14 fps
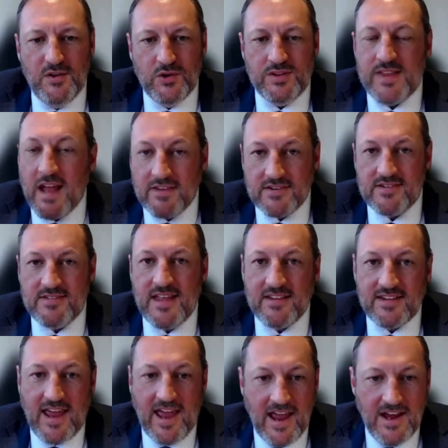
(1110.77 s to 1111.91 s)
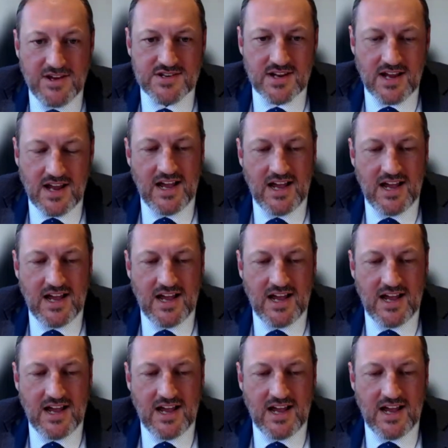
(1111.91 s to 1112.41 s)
look, that's cash.